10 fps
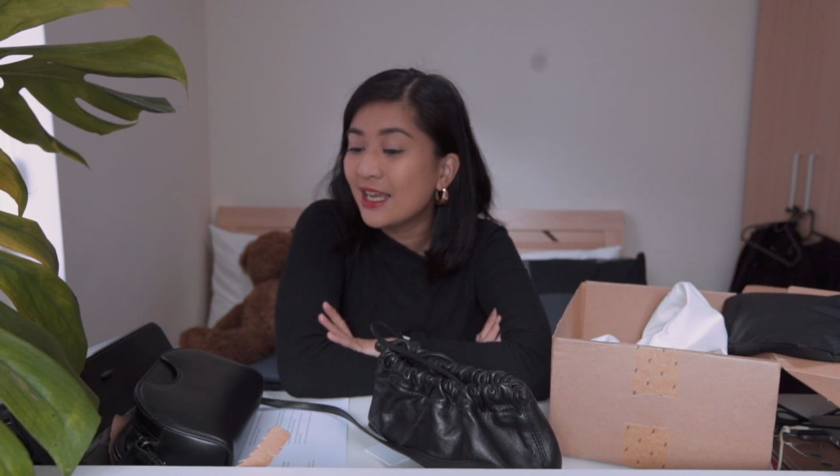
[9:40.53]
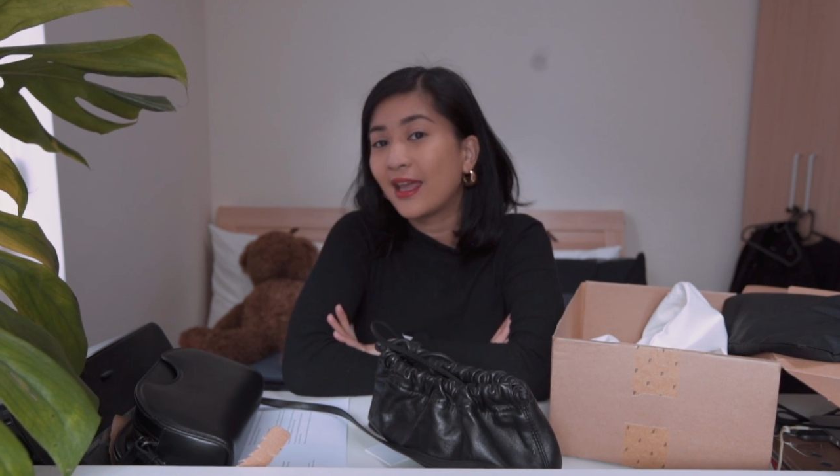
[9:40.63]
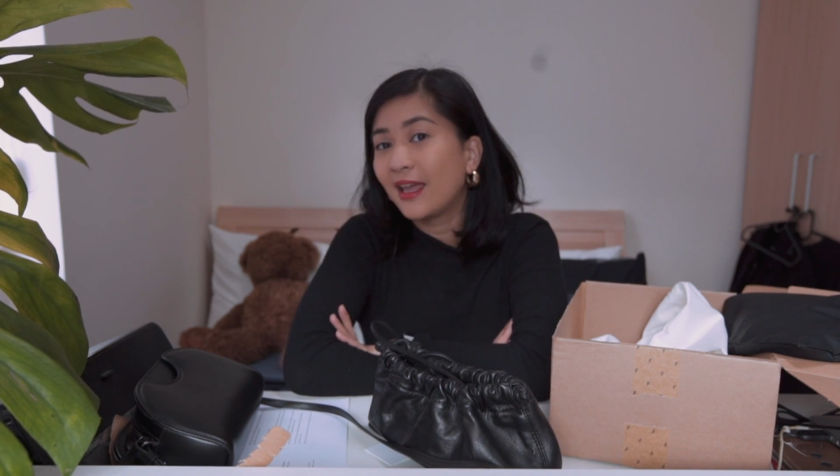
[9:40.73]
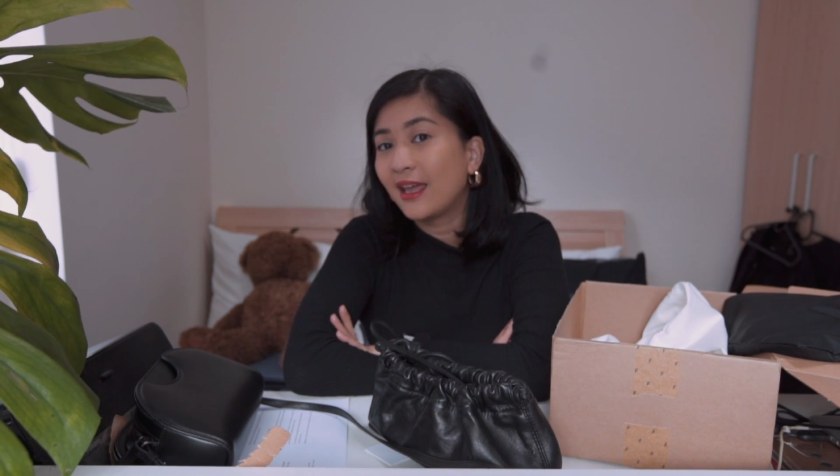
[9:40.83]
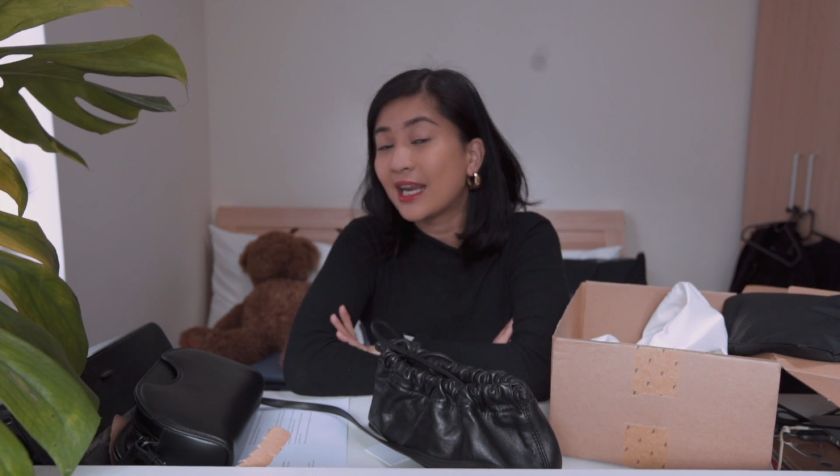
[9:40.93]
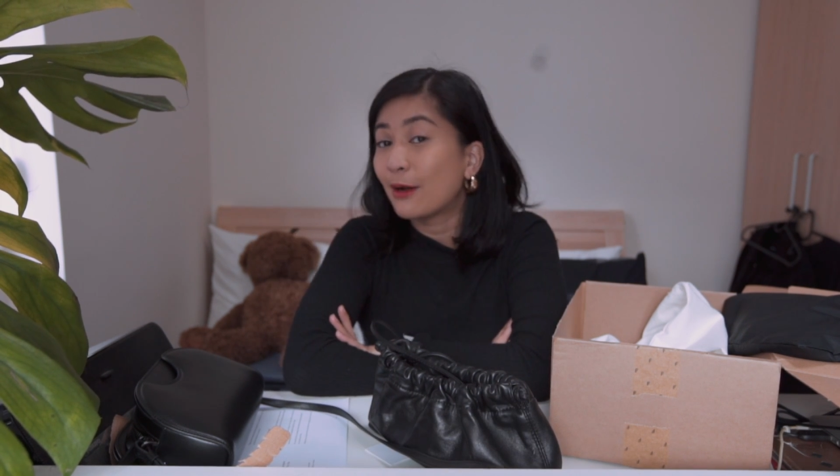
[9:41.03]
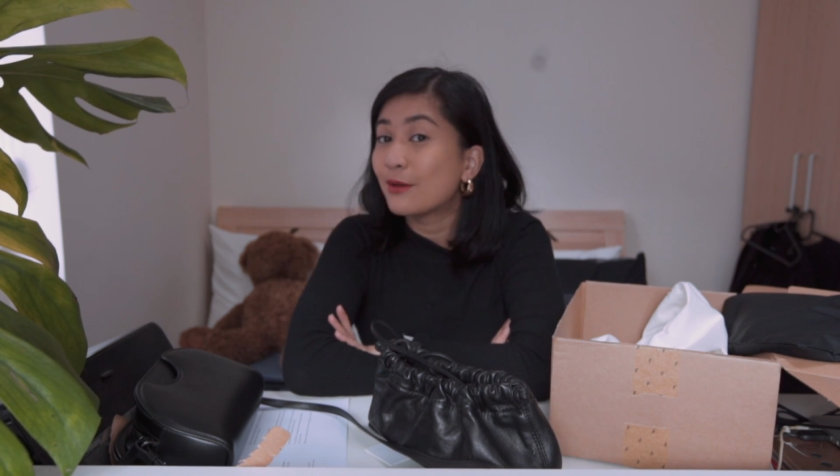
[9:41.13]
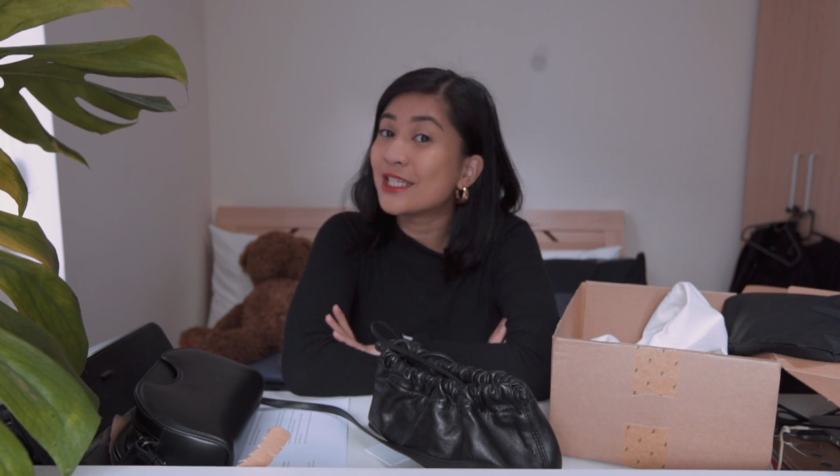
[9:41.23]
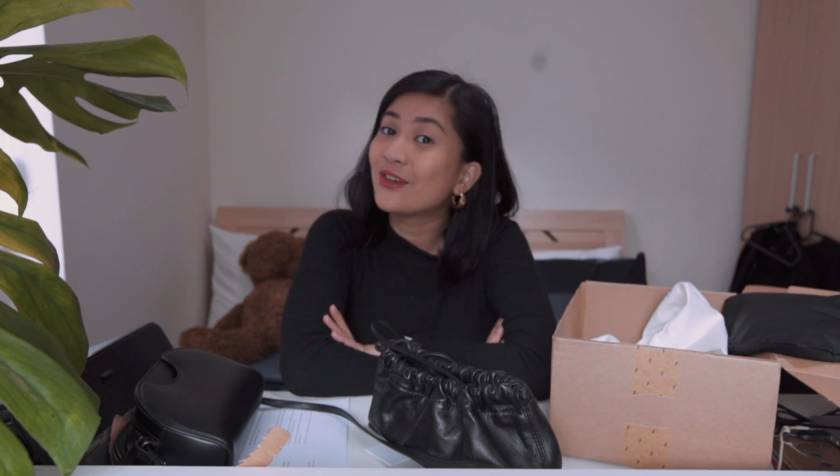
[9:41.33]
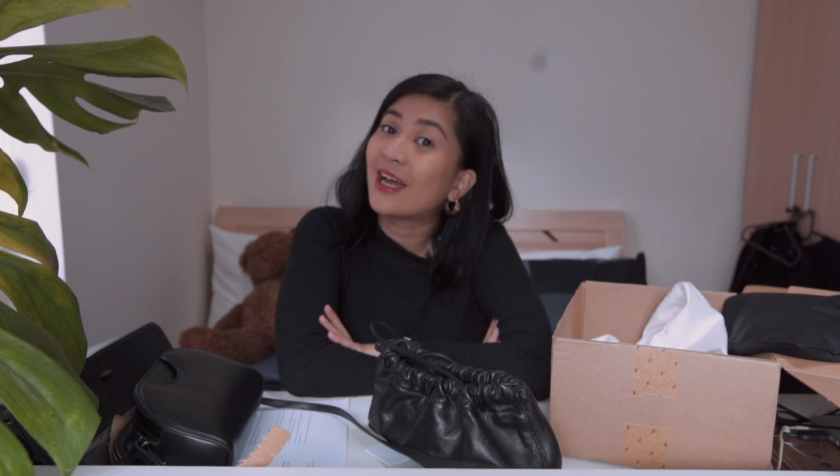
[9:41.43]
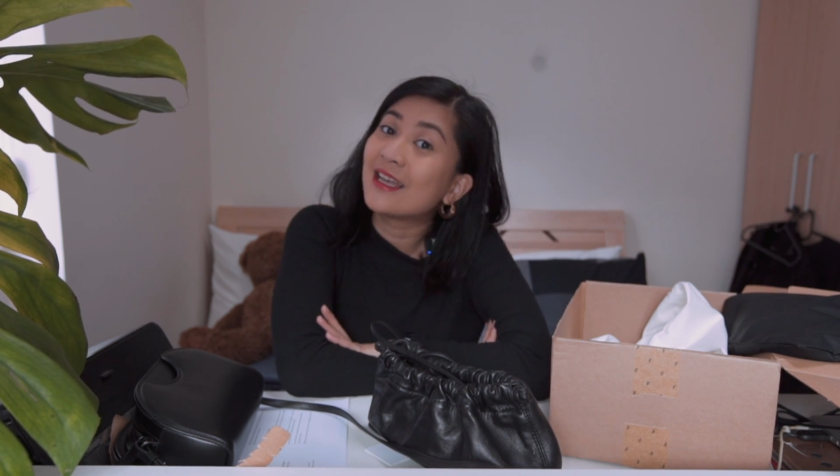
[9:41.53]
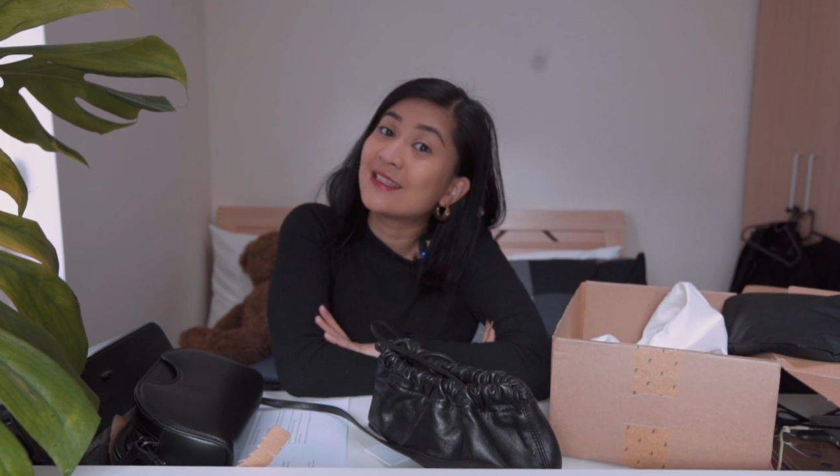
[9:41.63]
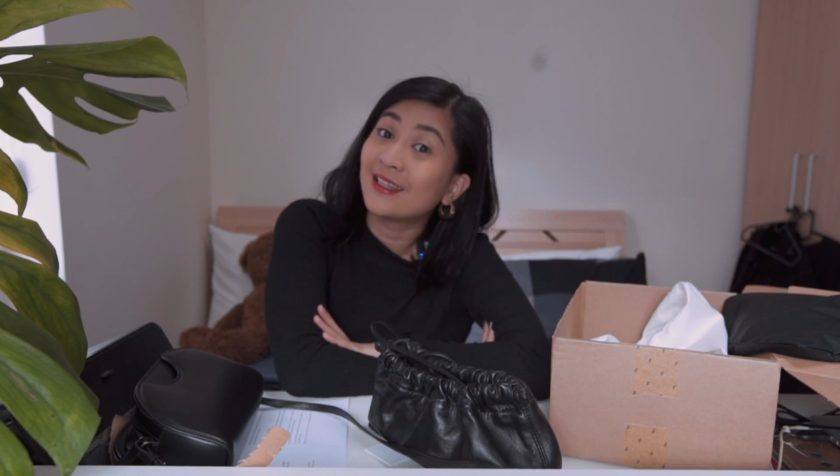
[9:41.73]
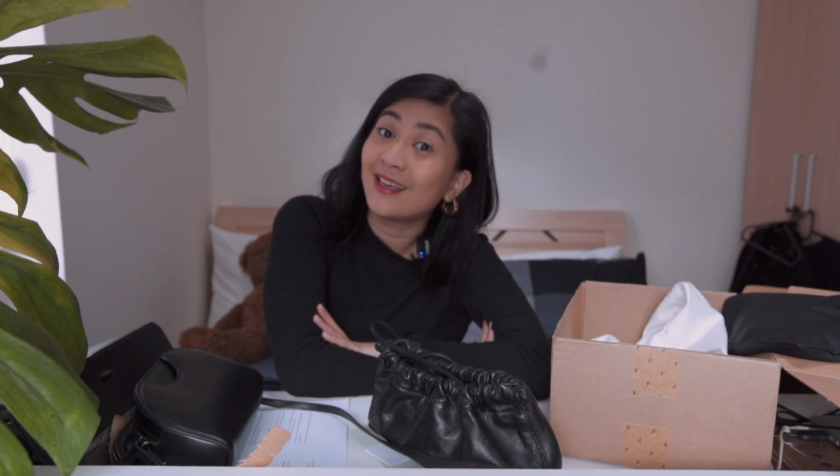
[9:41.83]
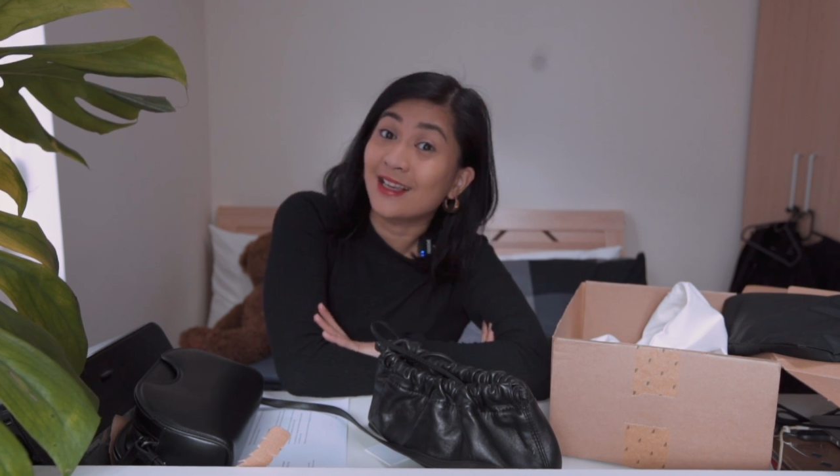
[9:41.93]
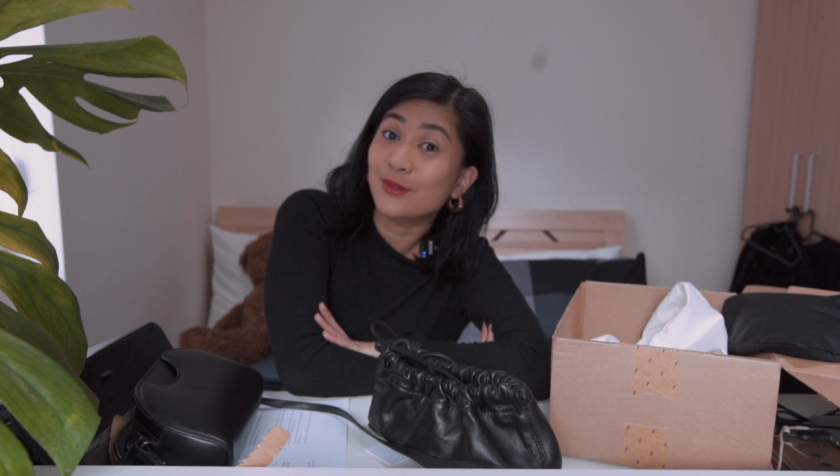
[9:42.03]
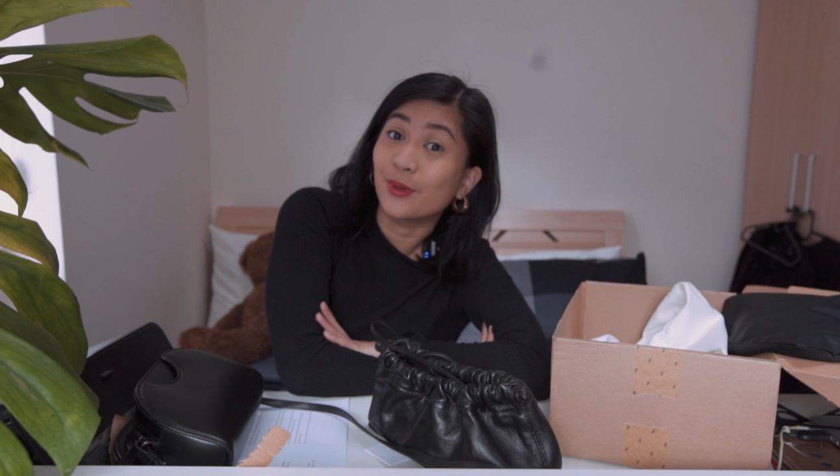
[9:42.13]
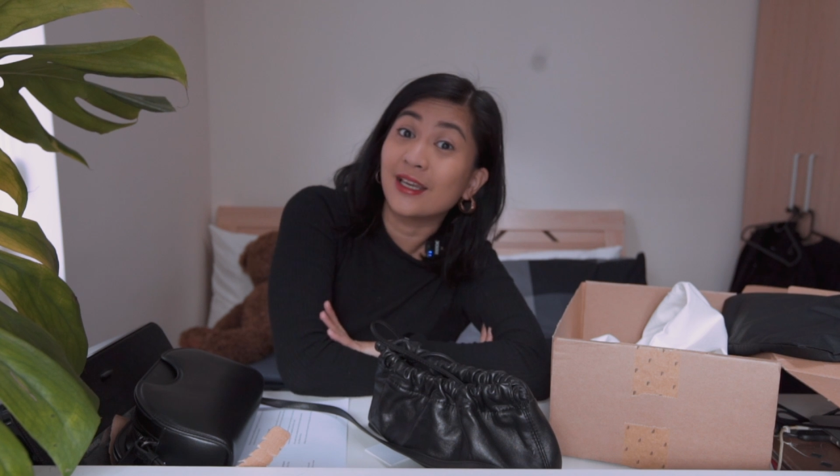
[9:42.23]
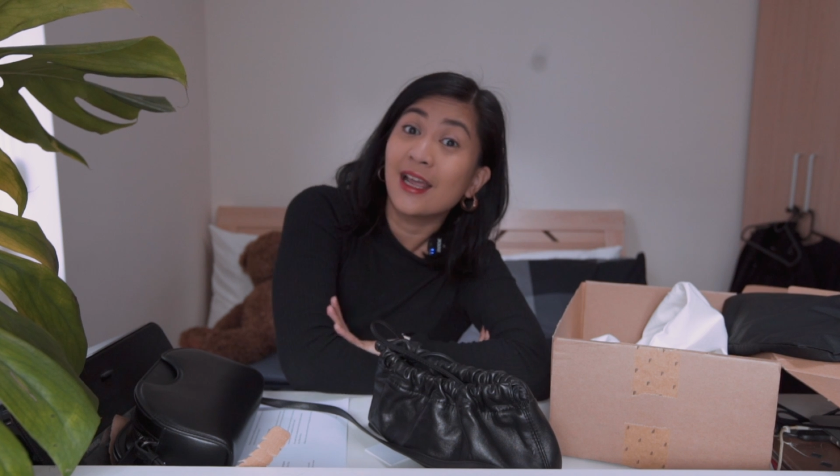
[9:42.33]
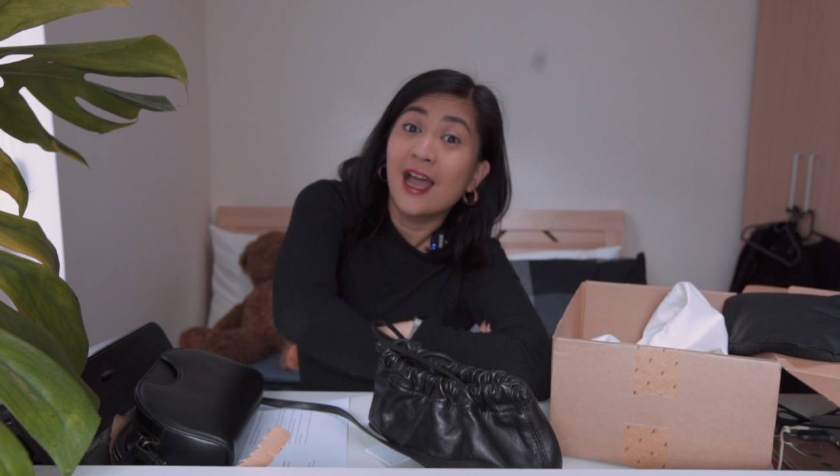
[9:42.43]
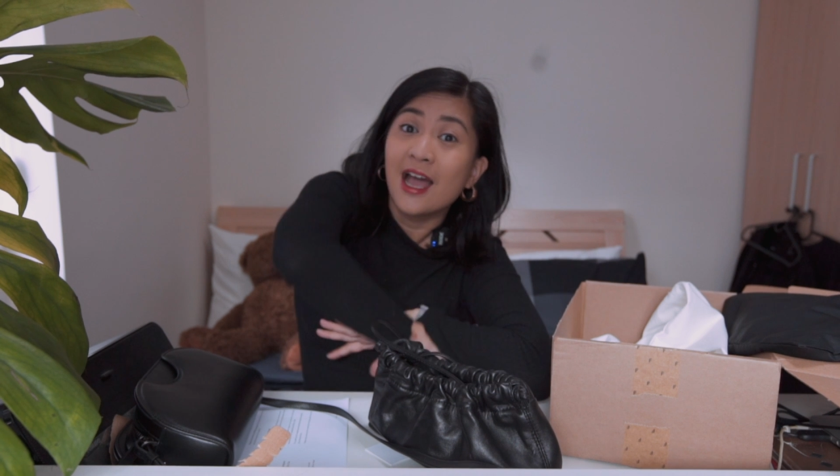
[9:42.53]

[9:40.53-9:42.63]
and I will see you guys in the next one.